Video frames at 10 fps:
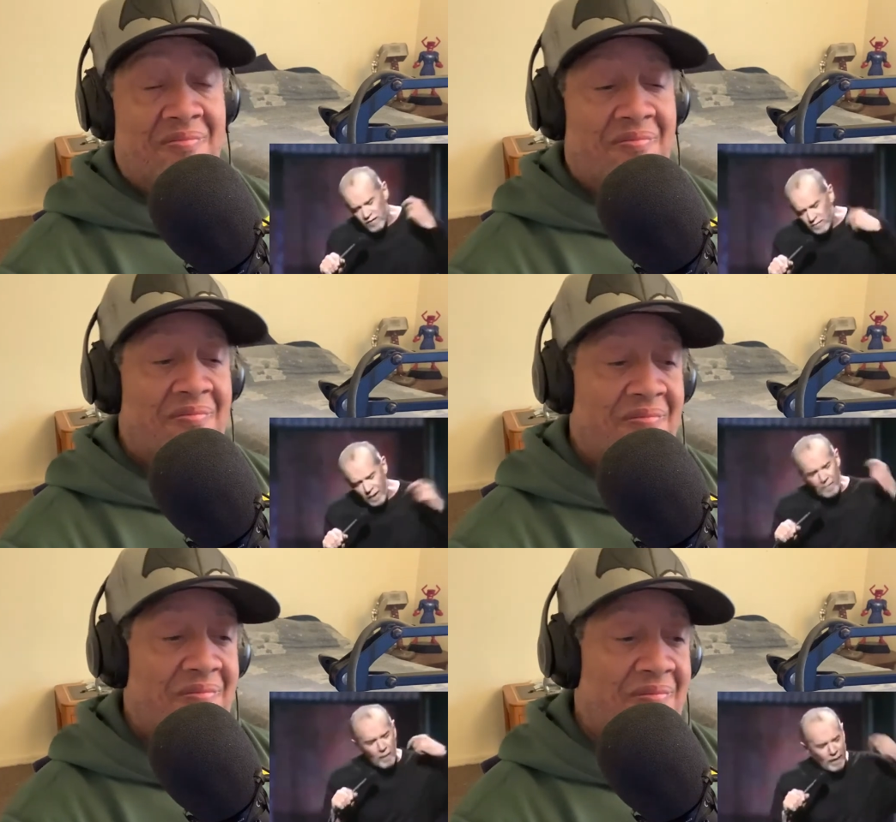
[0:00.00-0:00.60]
Speaker 1: See,
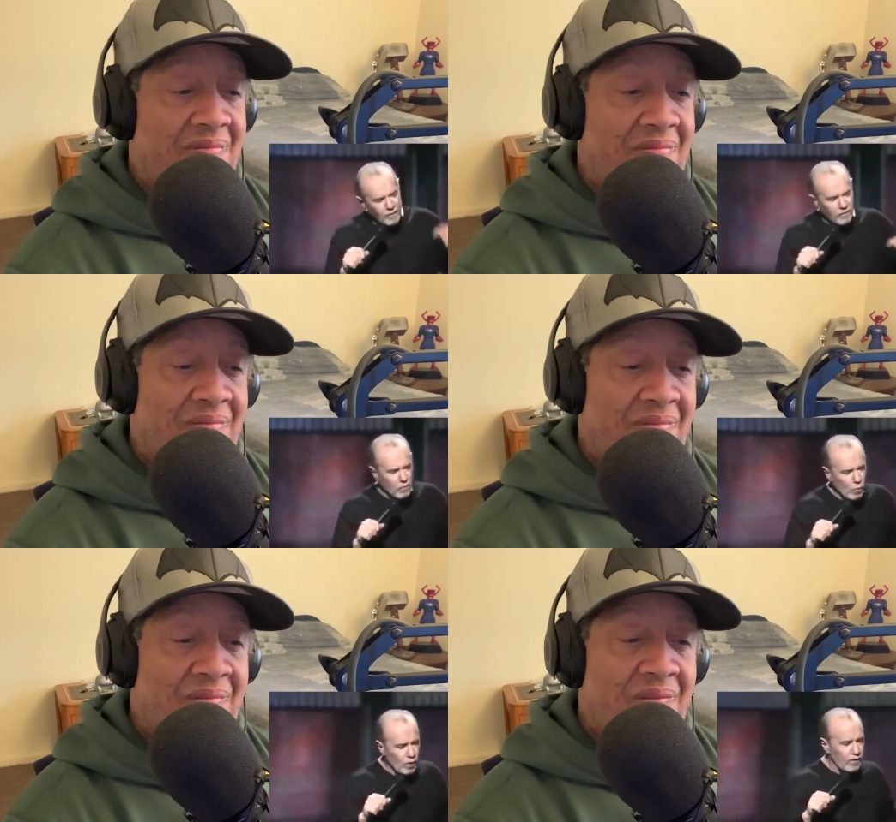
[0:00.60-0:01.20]
my mind
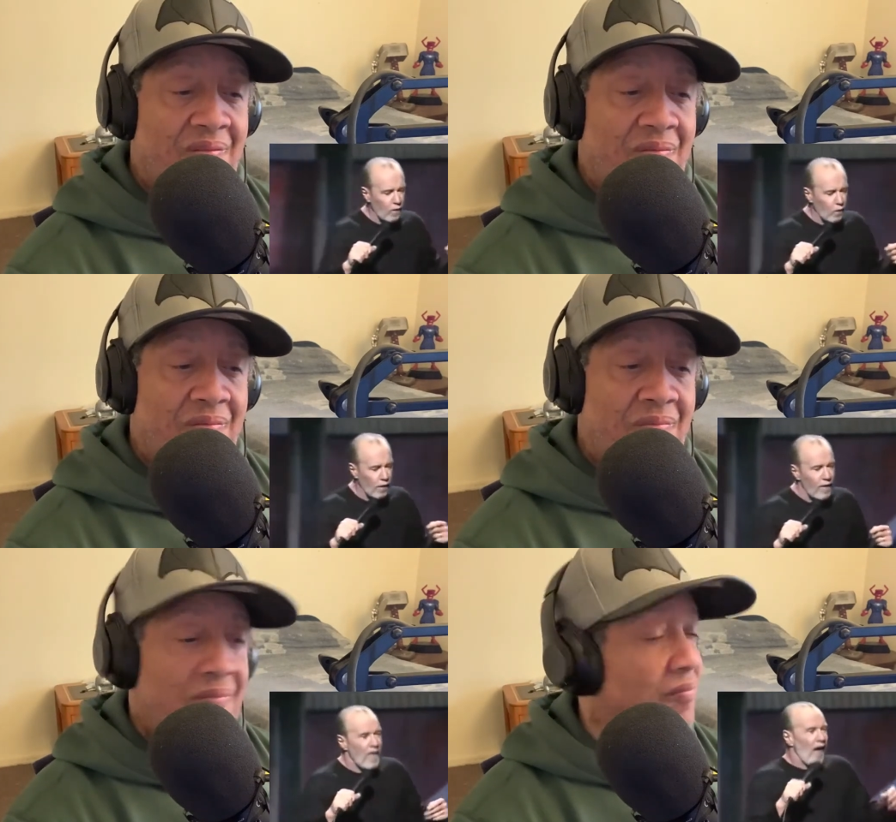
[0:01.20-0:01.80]
doesn't work that
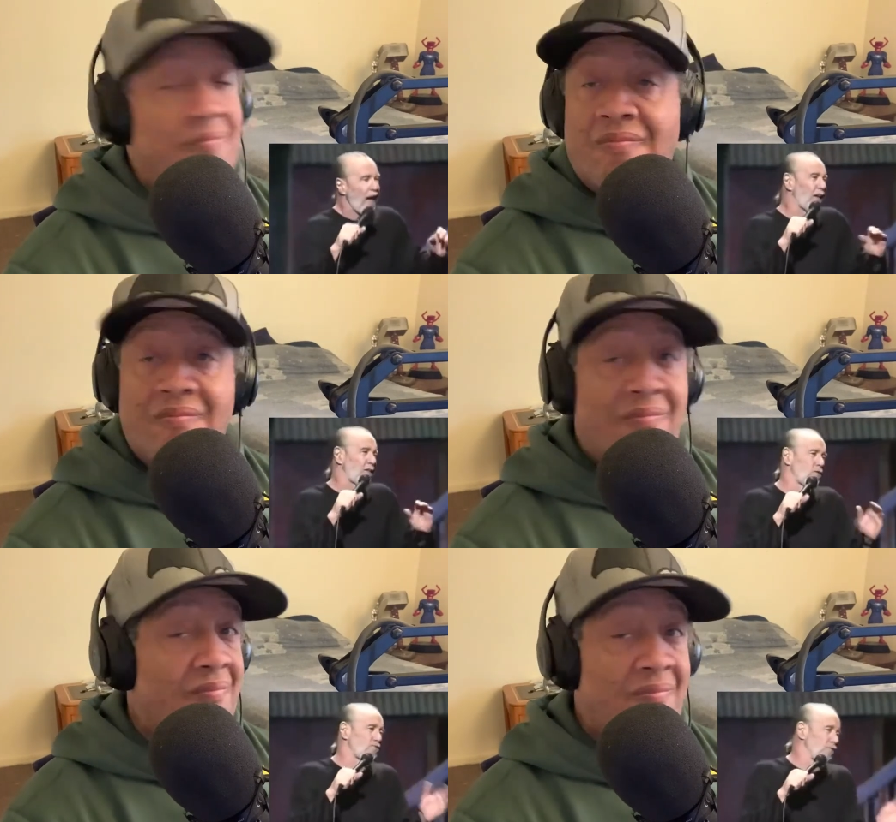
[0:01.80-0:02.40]
way. I
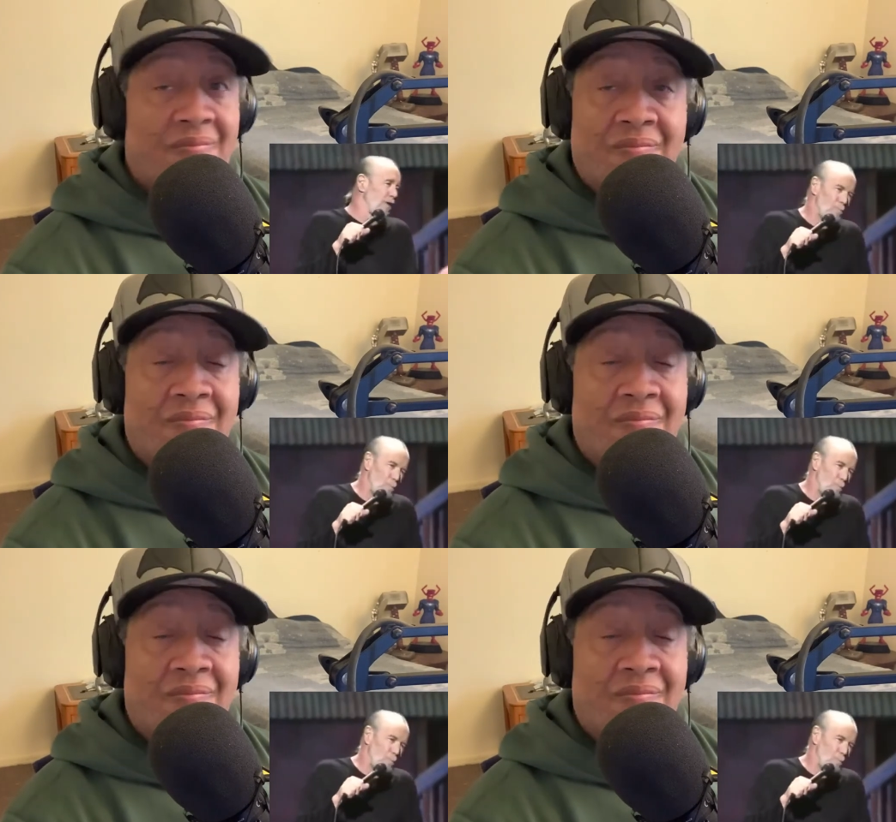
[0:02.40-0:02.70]
got this real